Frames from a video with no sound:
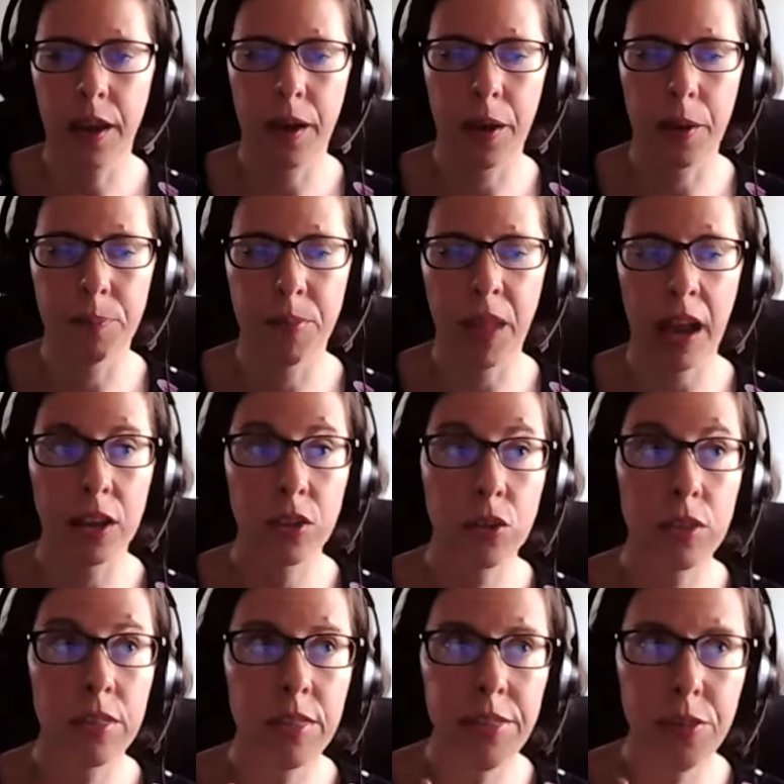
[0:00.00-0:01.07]
I
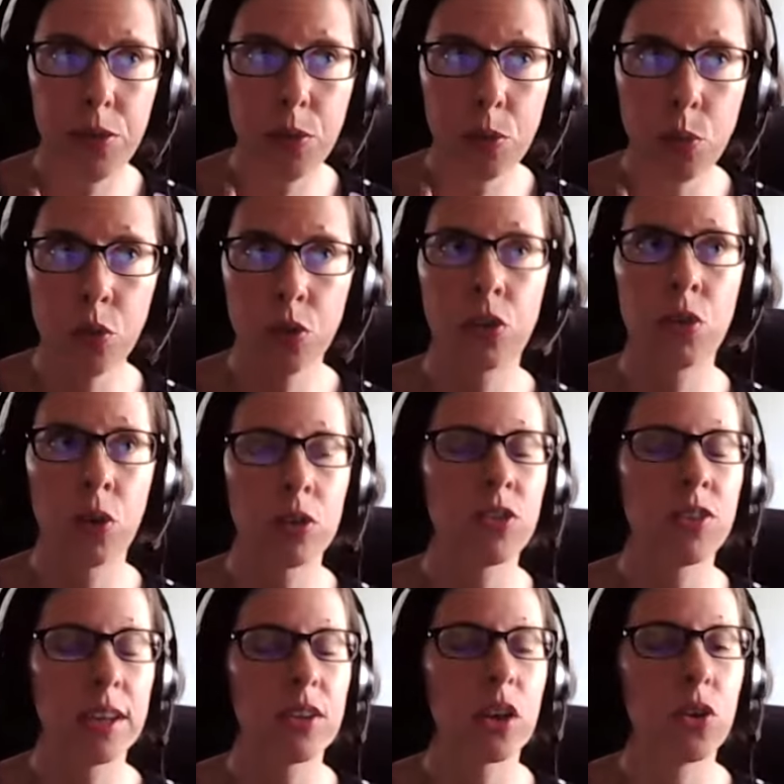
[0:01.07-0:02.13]
would strongly
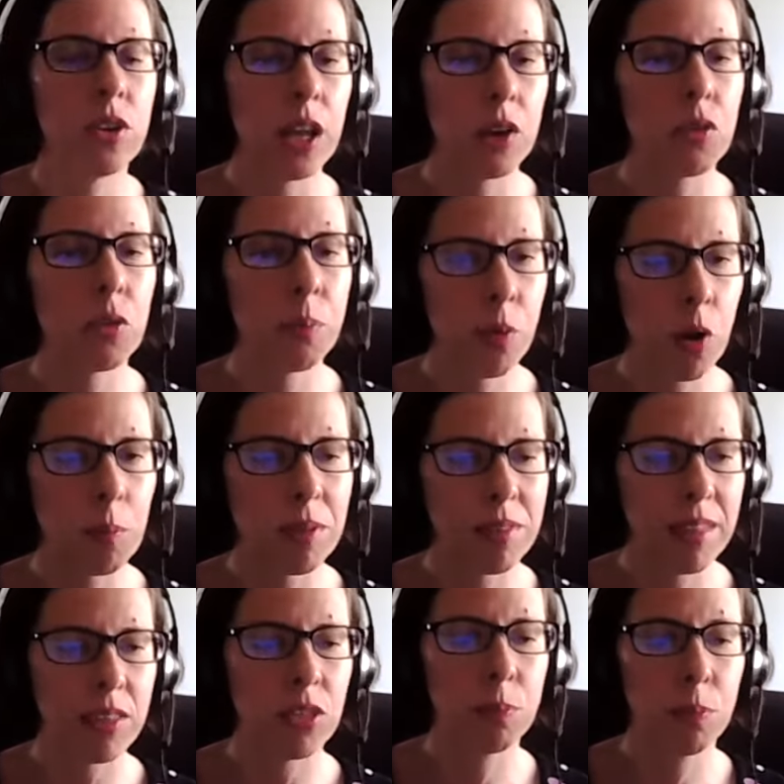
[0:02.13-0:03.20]
say that you never promise
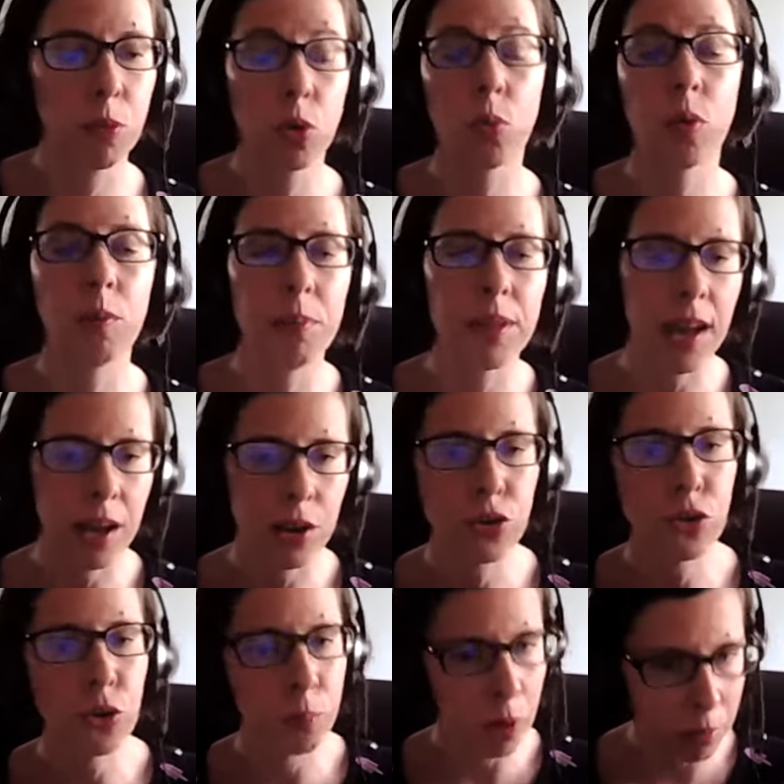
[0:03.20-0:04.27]
that the book will be
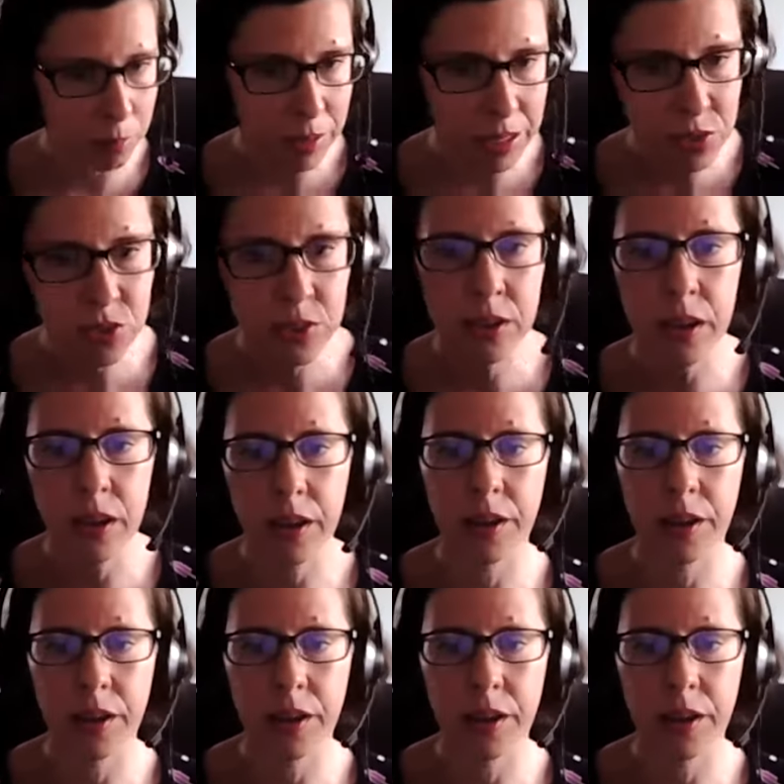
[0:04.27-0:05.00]
out or published,